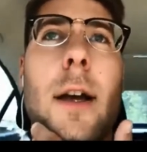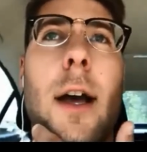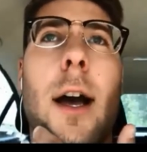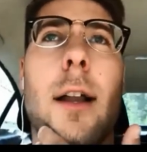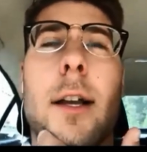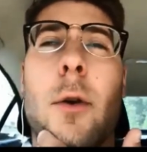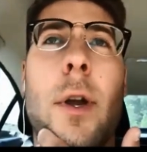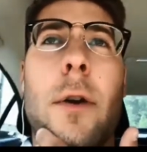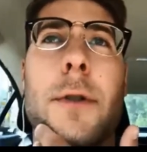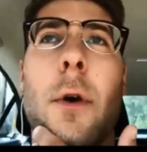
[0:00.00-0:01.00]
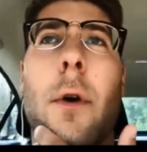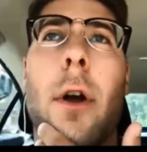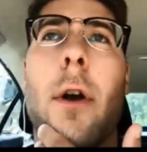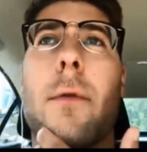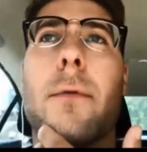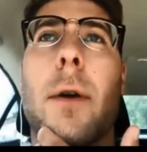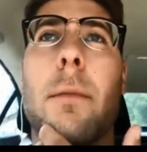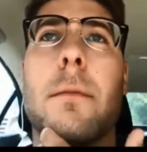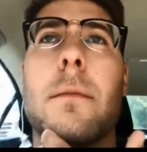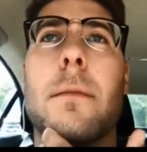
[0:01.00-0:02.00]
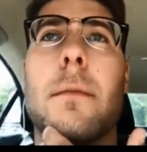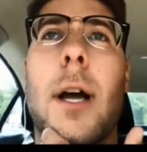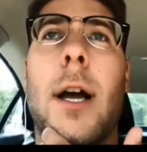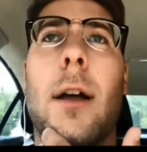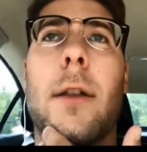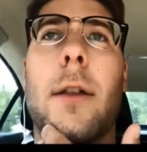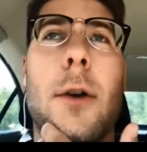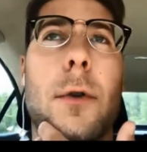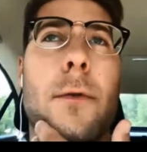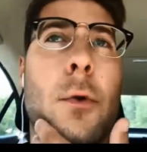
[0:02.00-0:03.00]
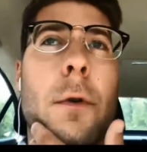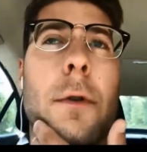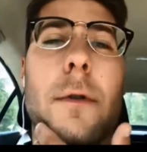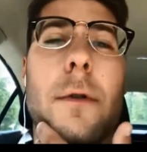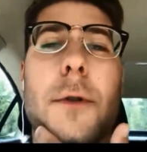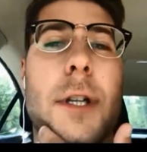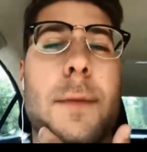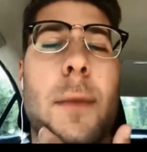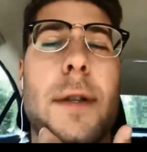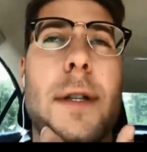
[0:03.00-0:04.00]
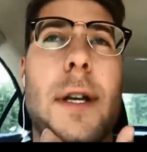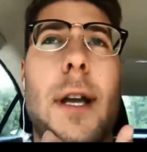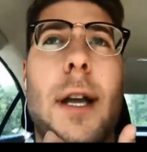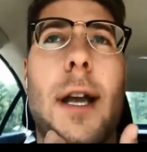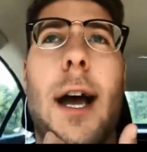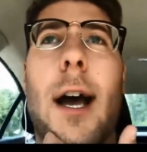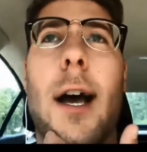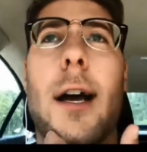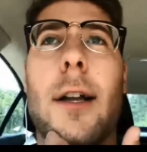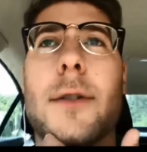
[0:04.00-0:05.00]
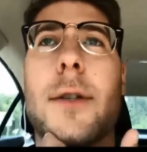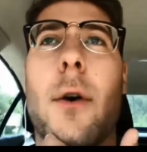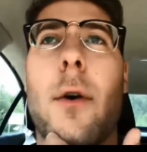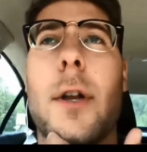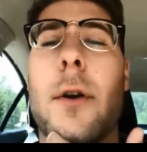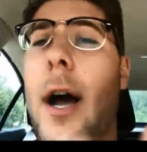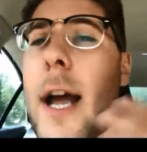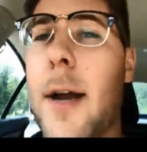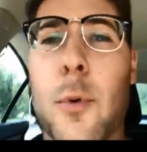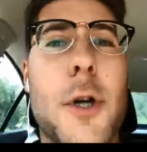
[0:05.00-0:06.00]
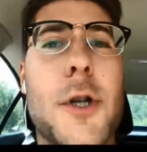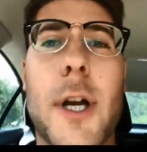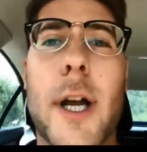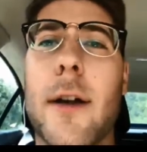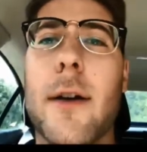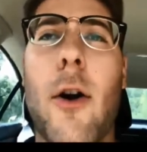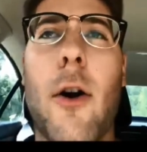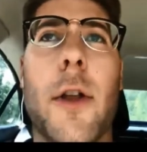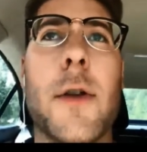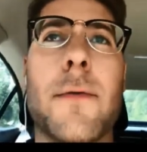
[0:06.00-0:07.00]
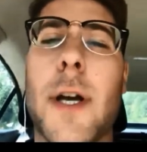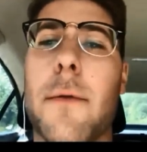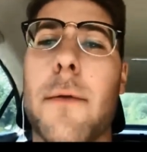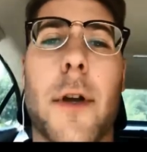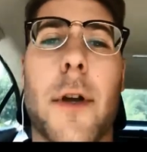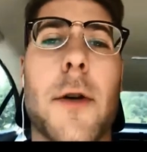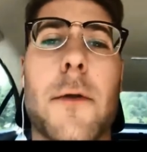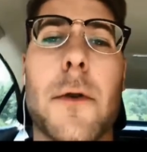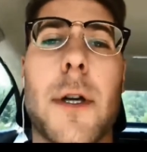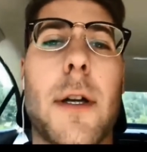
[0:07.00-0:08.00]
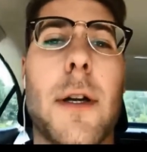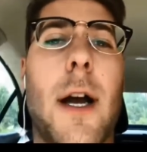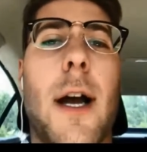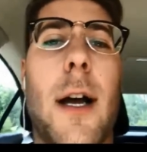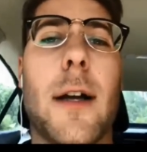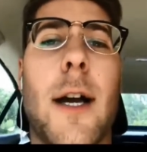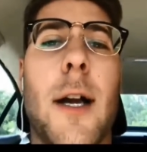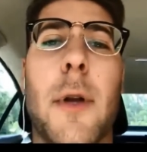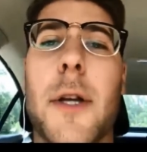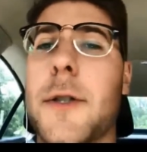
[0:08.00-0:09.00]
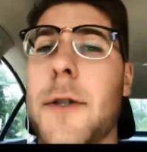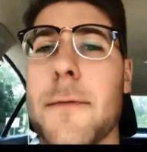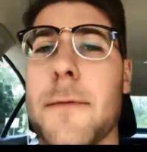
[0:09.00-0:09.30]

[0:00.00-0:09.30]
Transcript: uh, like a week or so ago from the country of Jordan for six months. Right. and so, you know, I appreciate all that you've done for the country. God bless you.